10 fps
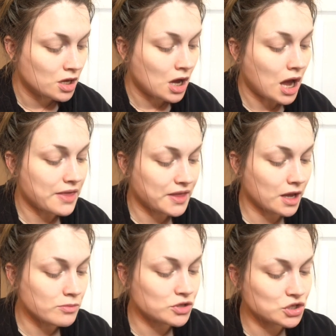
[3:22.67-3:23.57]
I think
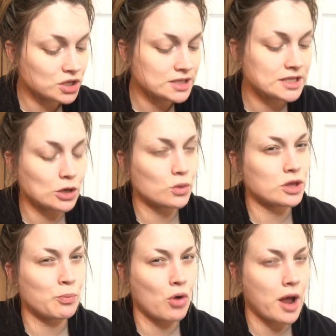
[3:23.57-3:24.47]
I'm just going to stick with
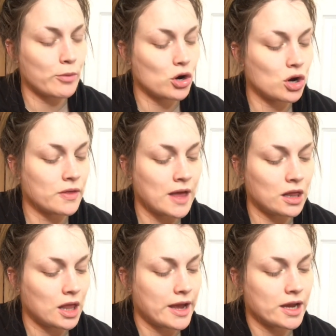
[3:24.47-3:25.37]
the primer
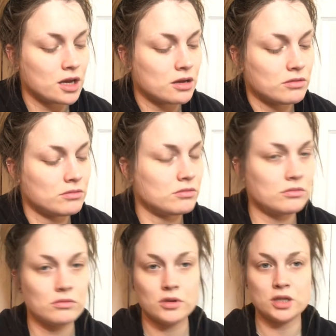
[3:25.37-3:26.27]
that like
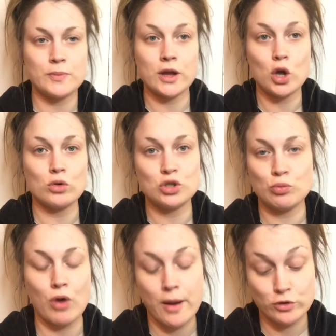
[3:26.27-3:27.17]
is my go-to
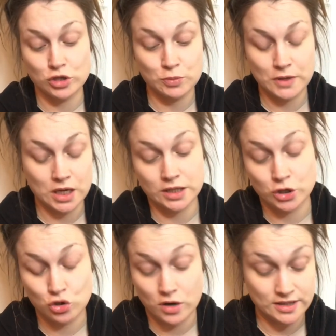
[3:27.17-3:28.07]
primer just because I
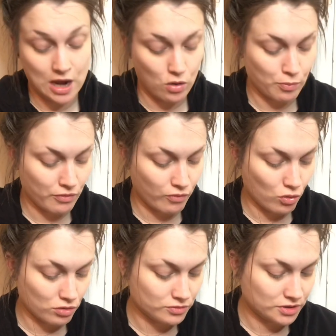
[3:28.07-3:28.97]
trust how it
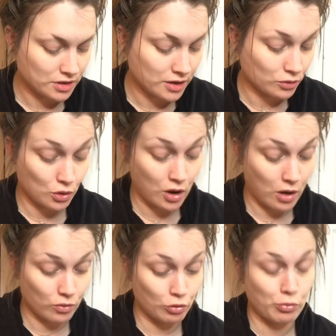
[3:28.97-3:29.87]
performs. I don't know
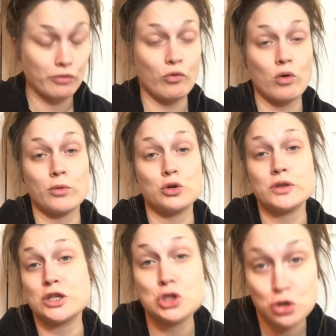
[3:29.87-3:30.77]
how it'll perform under
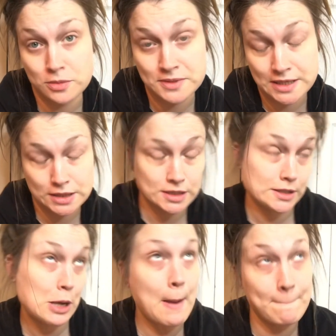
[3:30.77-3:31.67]
these
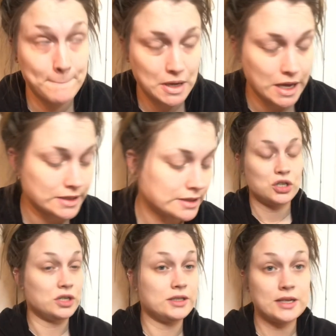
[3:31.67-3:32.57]
circumstances, but
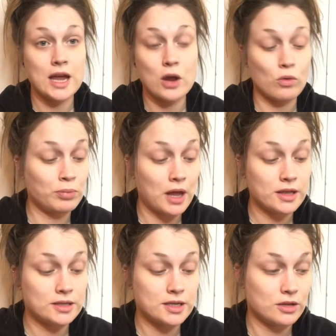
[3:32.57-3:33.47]
she didn't say how to apply
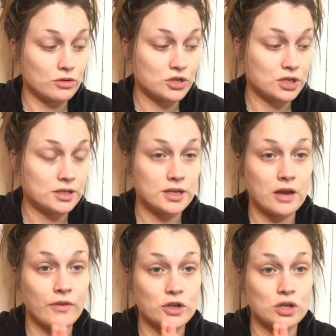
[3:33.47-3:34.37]
this either. She didn't say
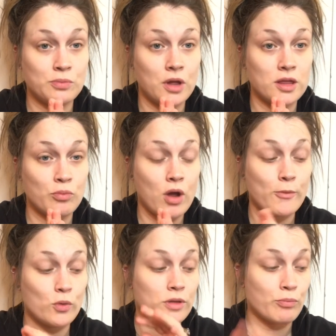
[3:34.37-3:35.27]
if I should apply the
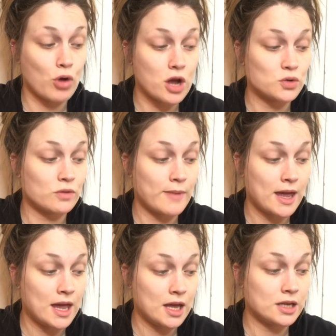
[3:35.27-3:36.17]
primer with a brush, with my
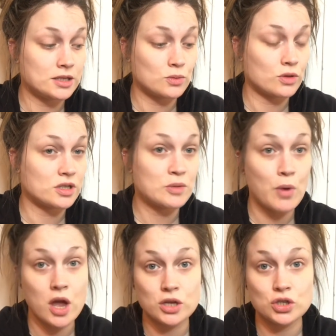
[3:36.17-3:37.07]
hands, with a
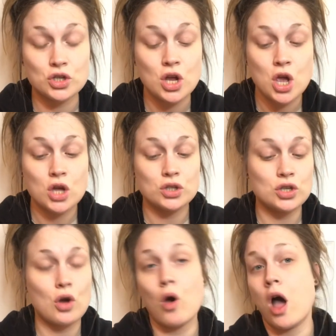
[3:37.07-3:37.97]
sponge.
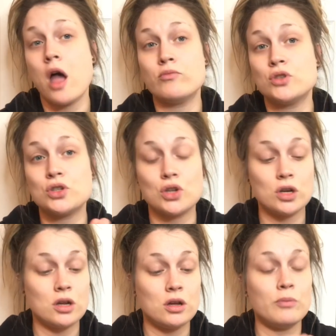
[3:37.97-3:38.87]
So I'm just
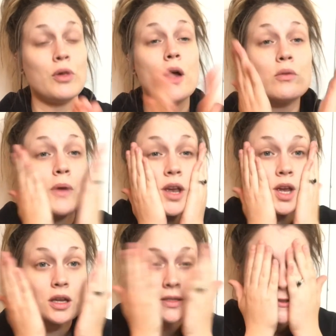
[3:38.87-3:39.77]
going to apply it with my
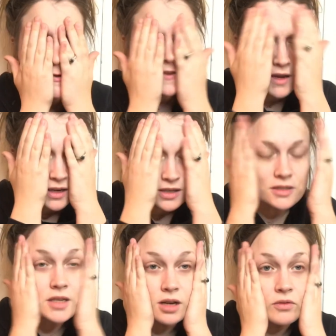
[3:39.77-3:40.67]
hands, and
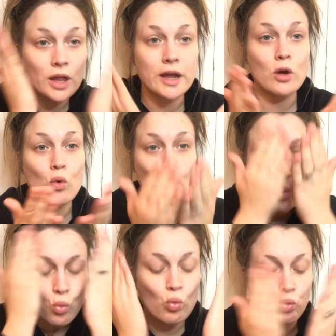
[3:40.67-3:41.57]
instead of like
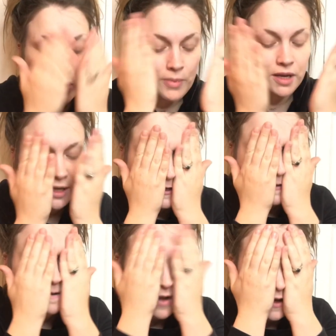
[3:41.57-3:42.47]
rubbing it
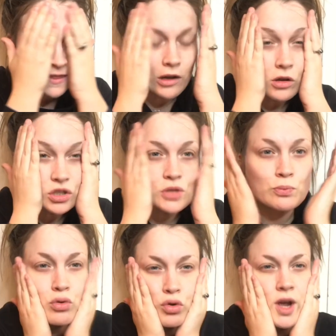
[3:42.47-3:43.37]
in, I think I'll just
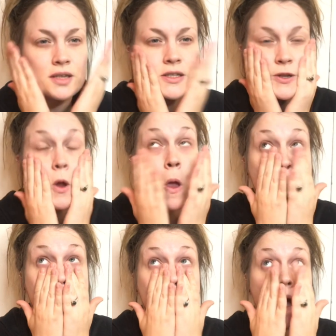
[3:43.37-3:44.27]
press.
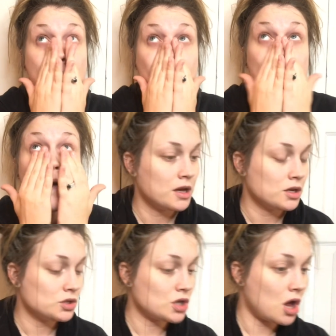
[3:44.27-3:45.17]

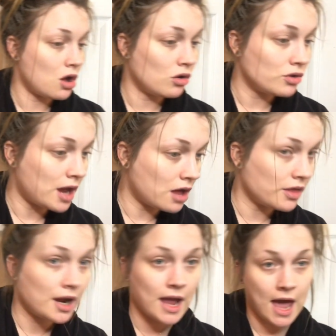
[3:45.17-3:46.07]
So now
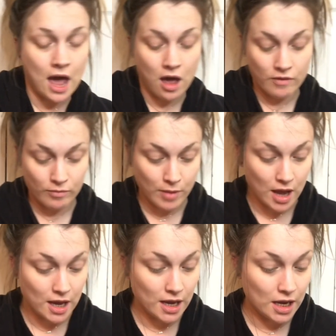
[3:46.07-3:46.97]
that I have
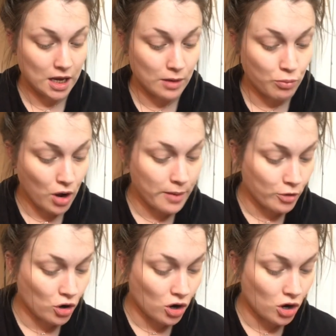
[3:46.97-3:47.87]
my
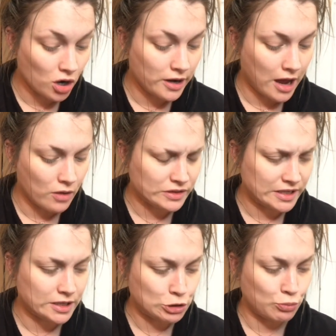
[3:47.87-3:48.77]
primer, now it
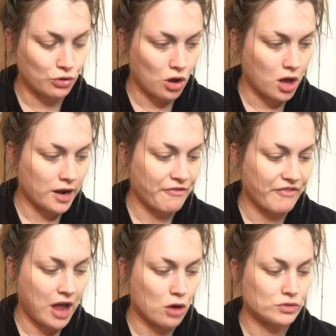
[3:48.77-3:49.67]
says to put on
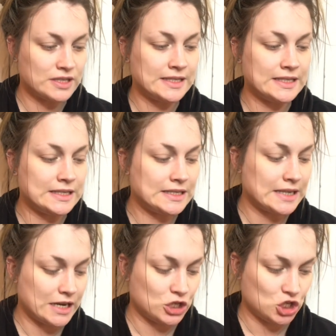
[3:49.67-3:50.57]

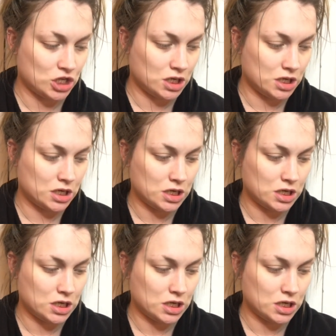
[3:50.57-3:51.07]
foundation.